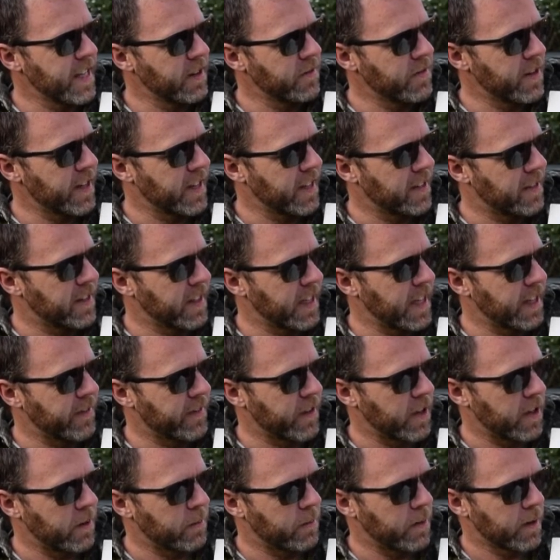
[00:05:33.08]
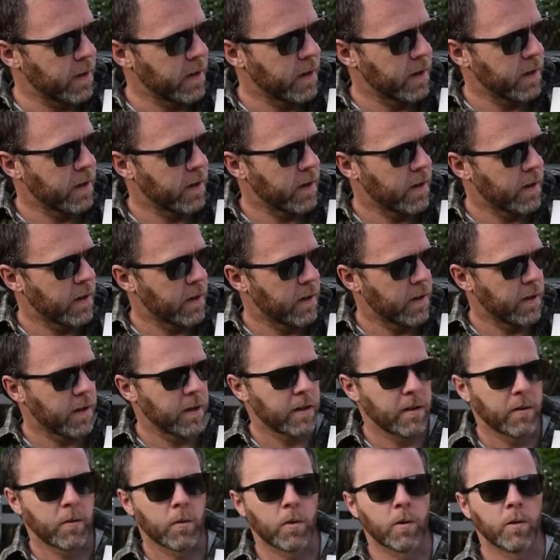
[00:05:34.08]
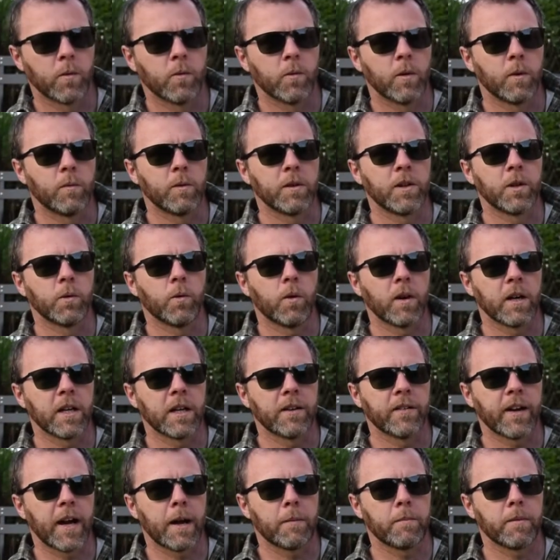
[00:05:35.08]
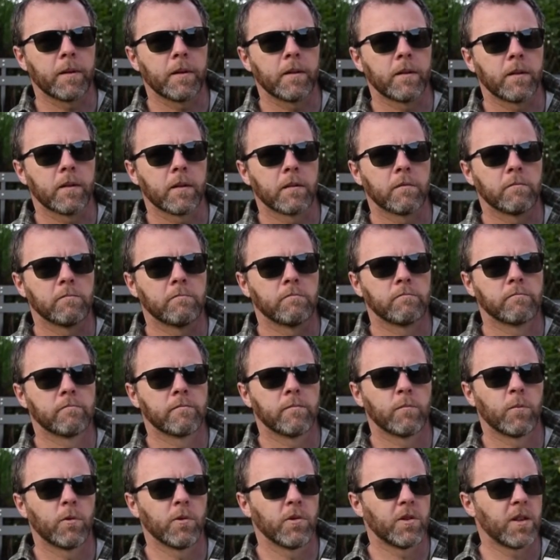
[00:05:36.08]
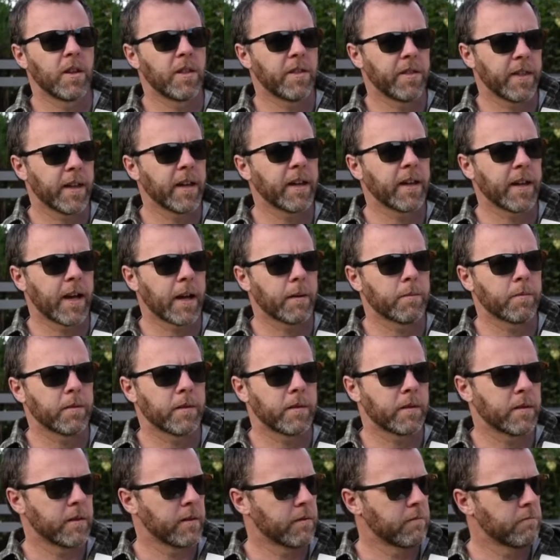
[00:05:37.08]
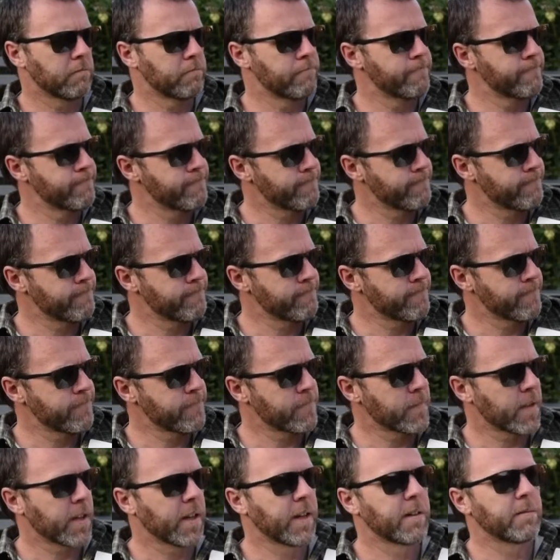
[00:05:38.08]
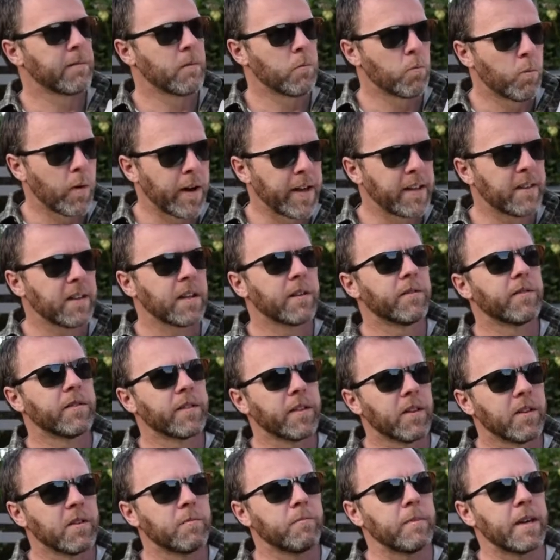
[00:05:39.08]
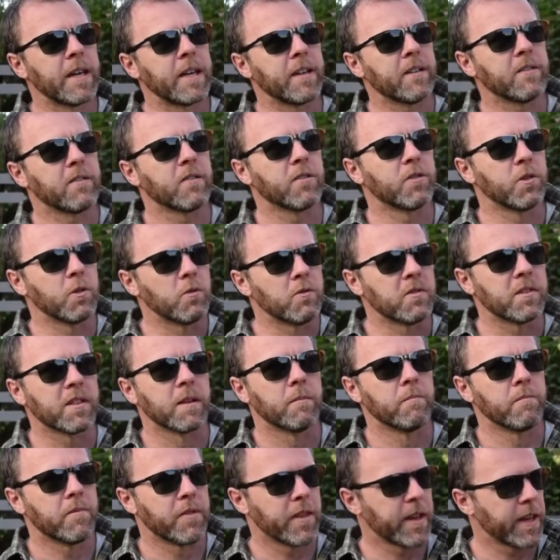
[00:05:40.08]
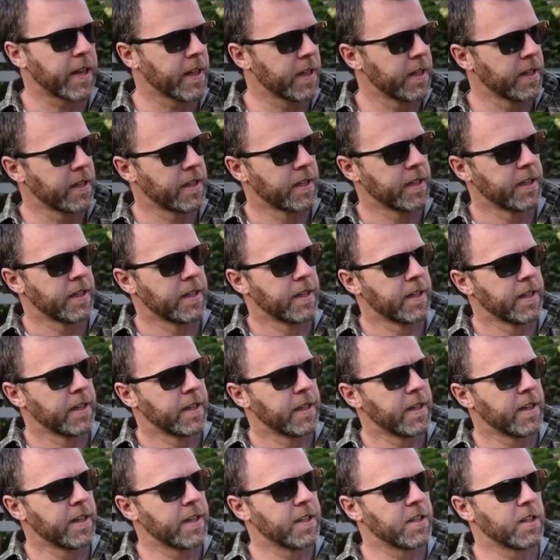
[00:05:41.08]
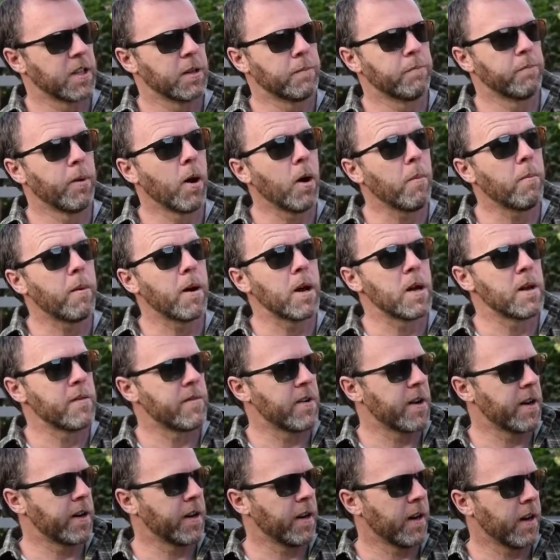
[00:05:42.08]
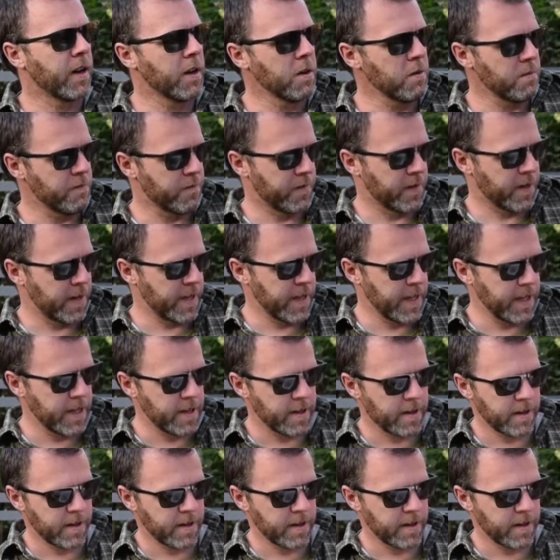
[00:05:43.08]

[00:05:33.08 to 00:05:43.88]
ready to give up, I wonder what could have happened. What do you think happened? He's been waiting for those beans to do something, and he's going to pop over and hopefully...